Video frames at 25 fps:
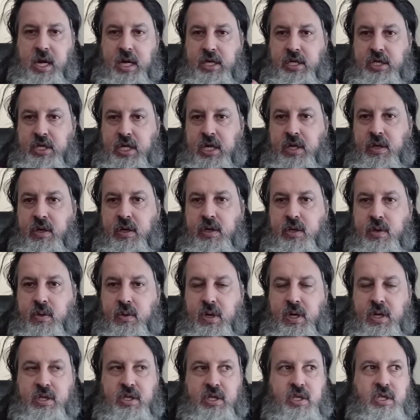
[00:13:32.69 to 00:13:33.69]
gender
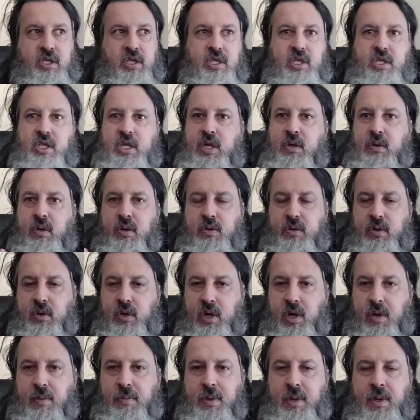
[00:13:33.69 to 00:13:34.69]
to it. It's just a general
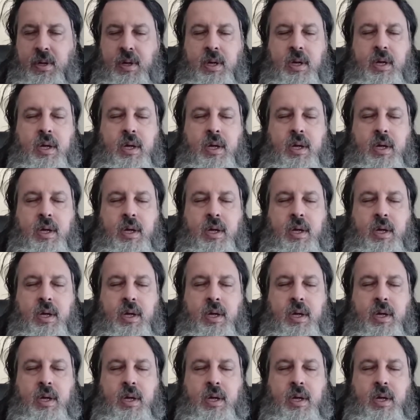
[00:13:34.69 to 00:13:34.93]
term